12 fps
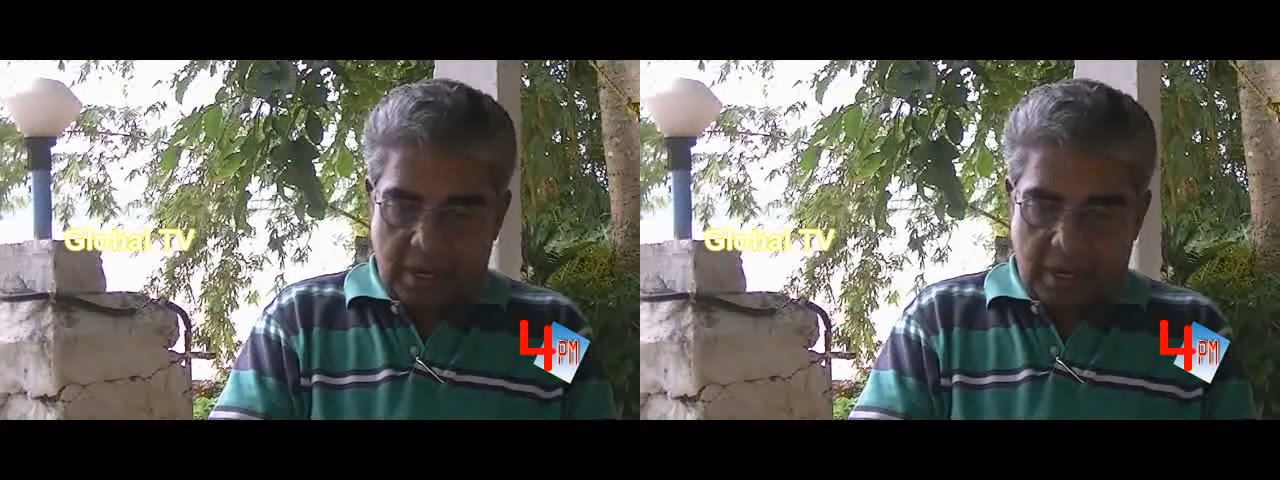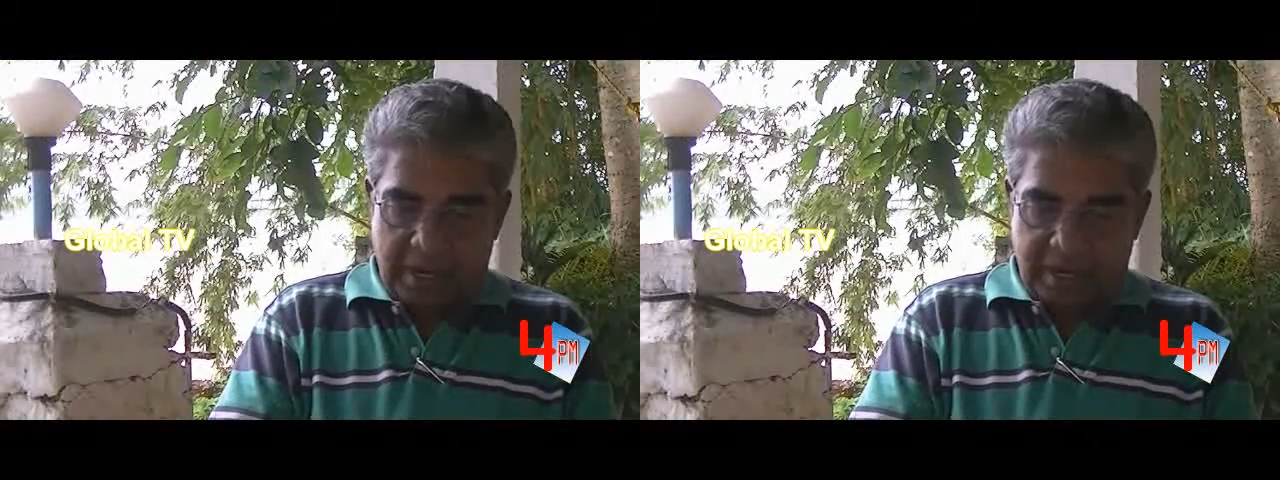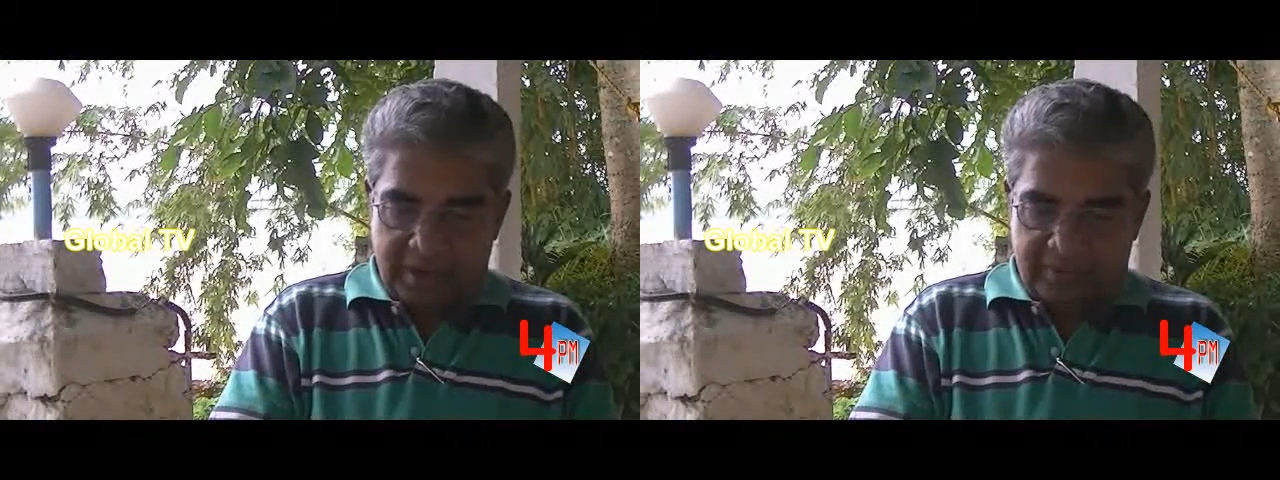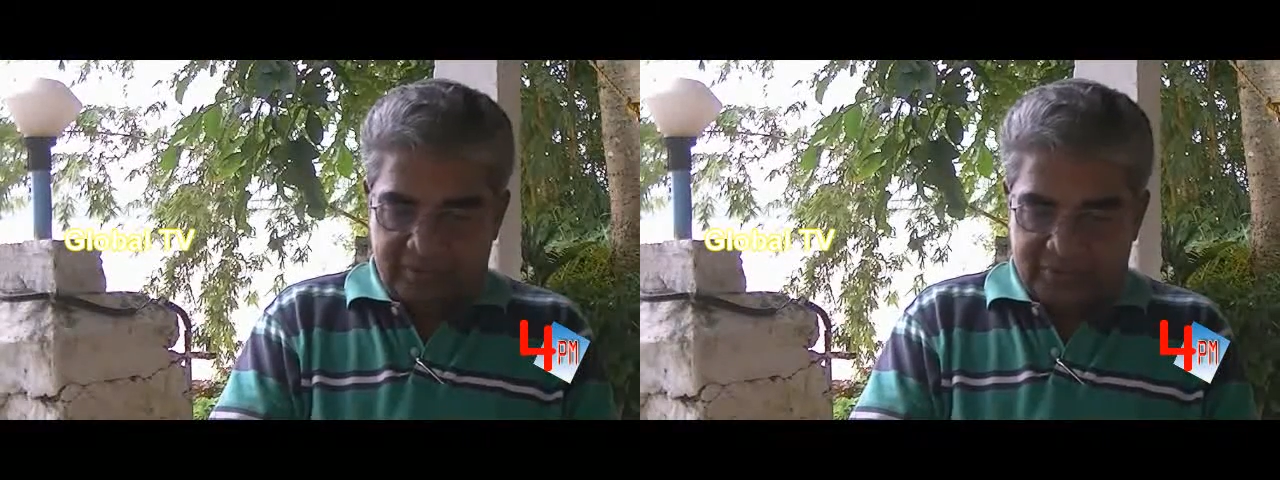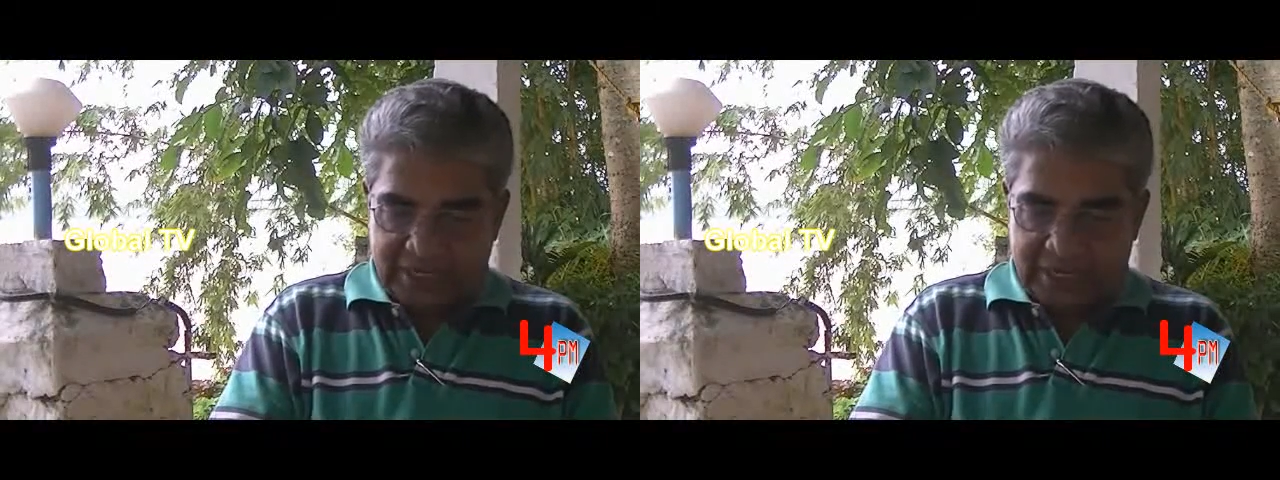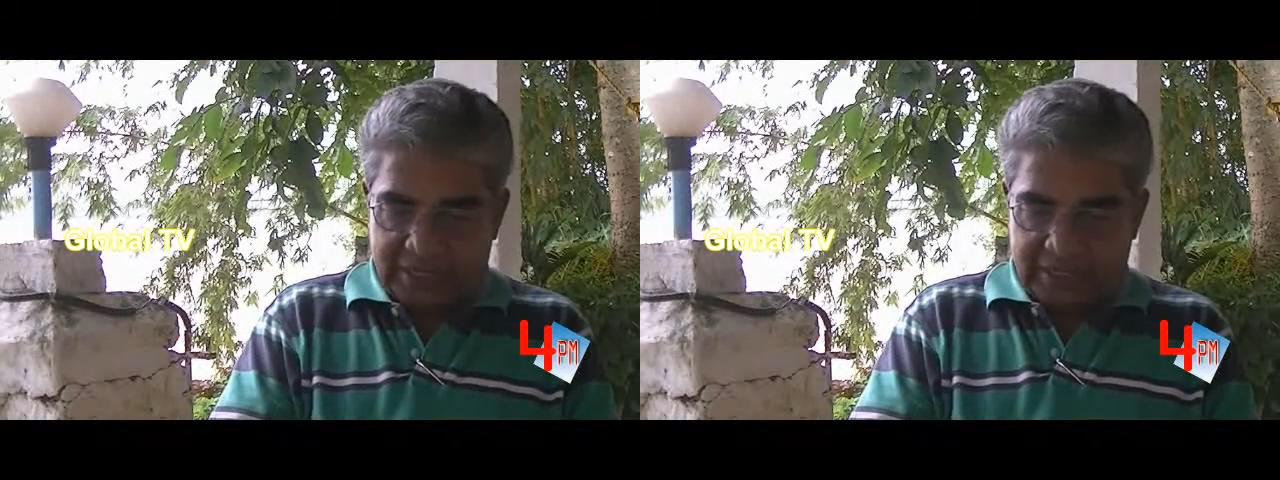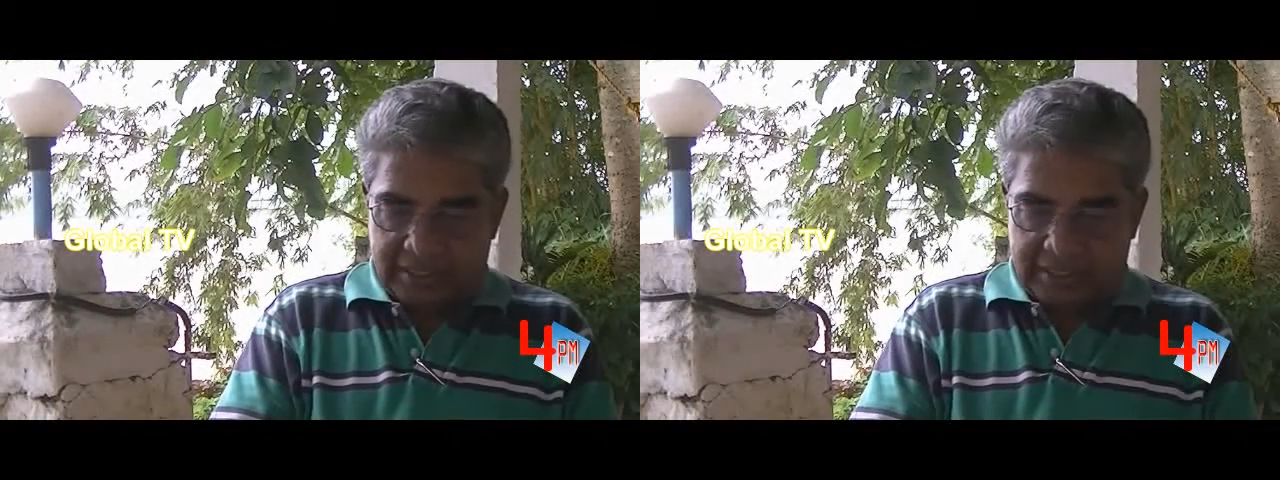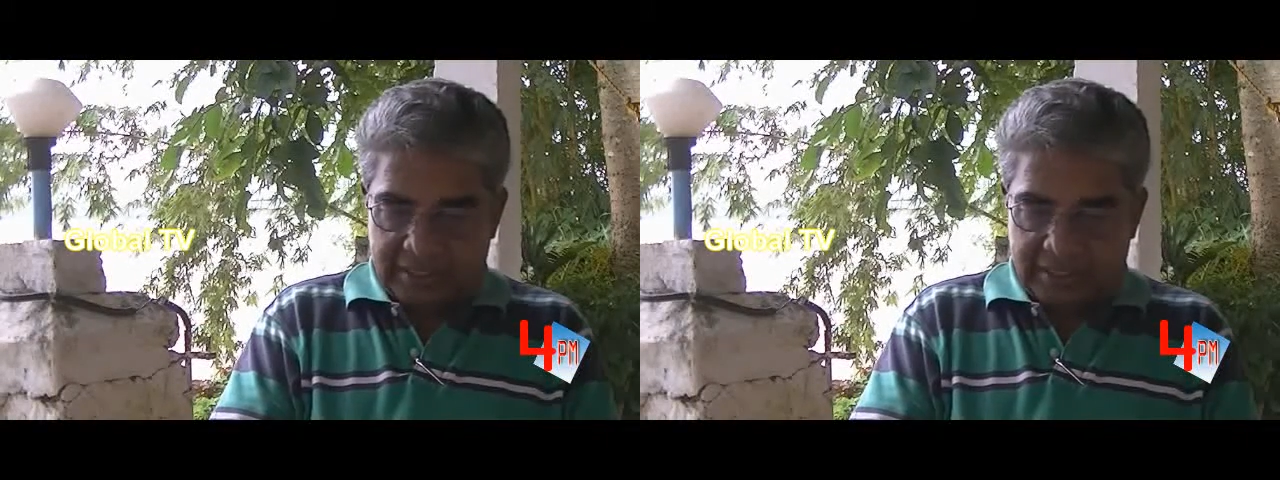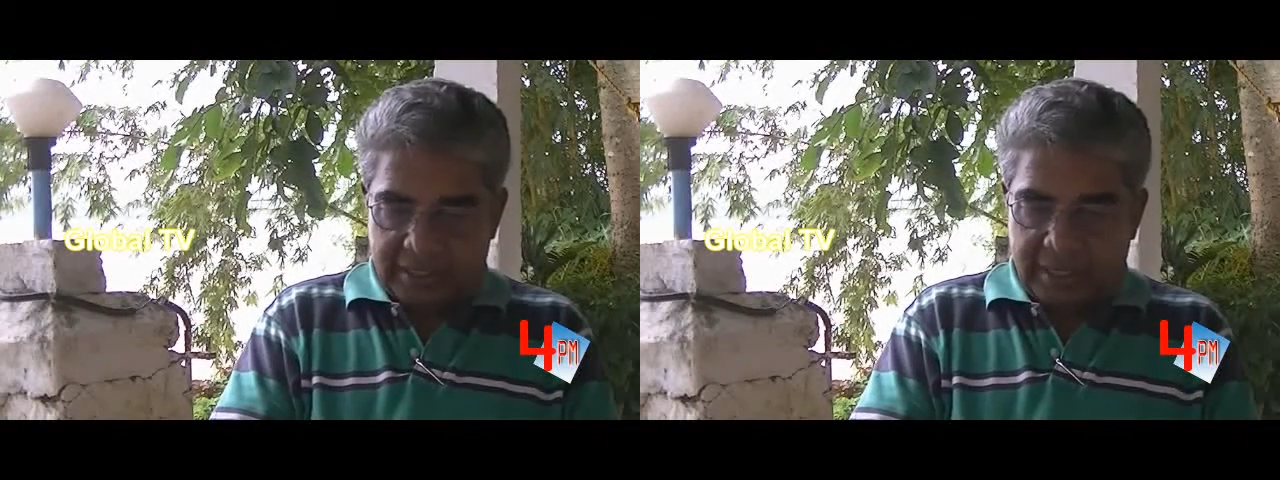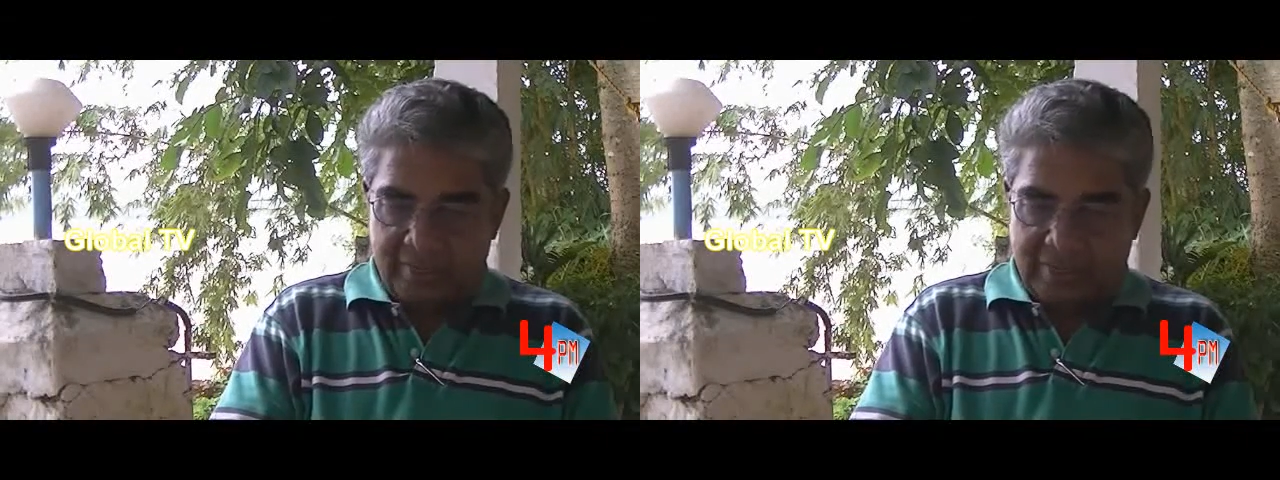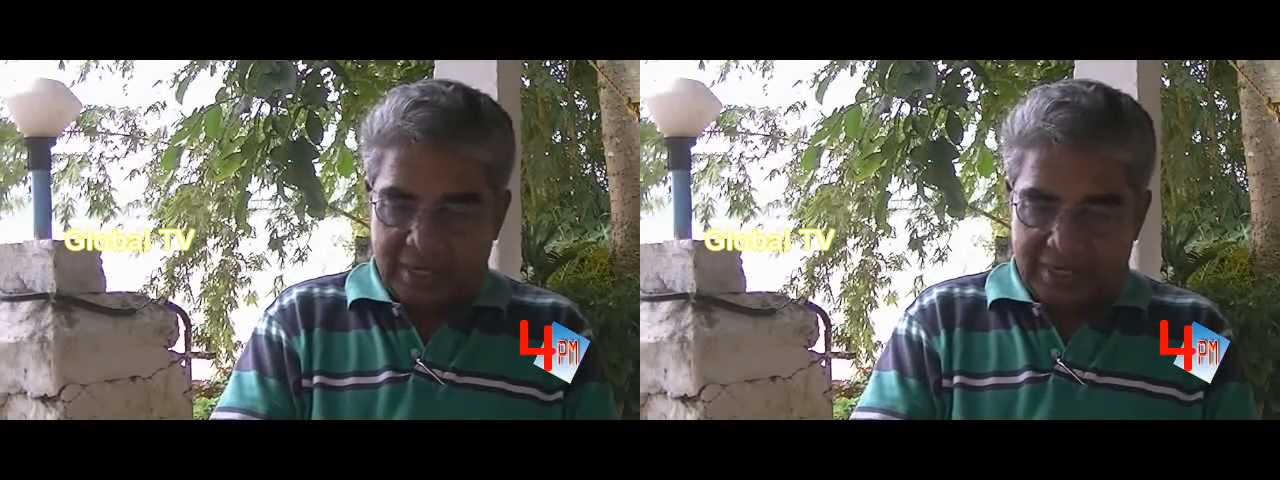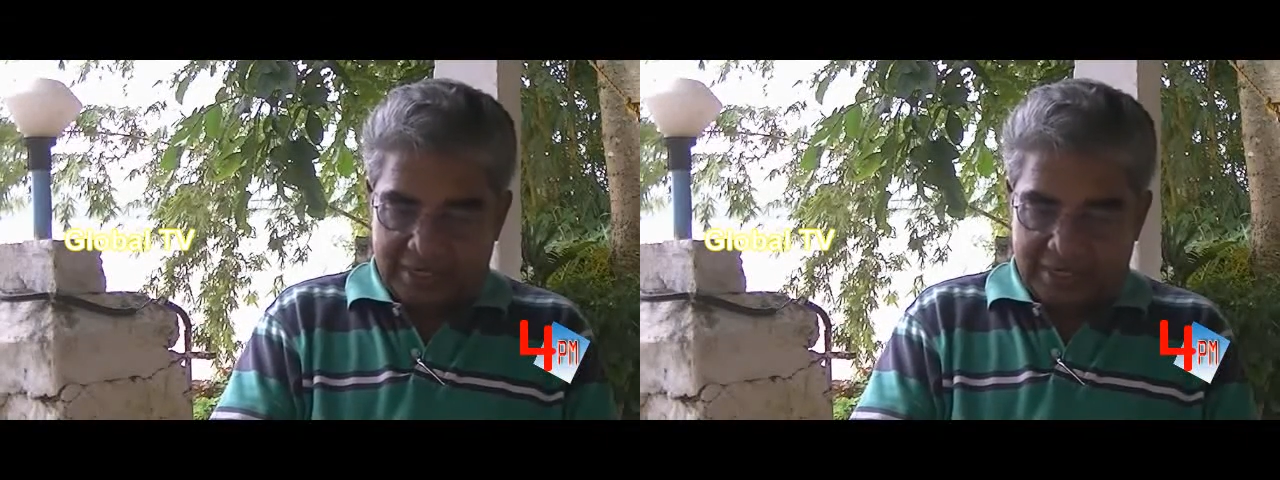I have said in my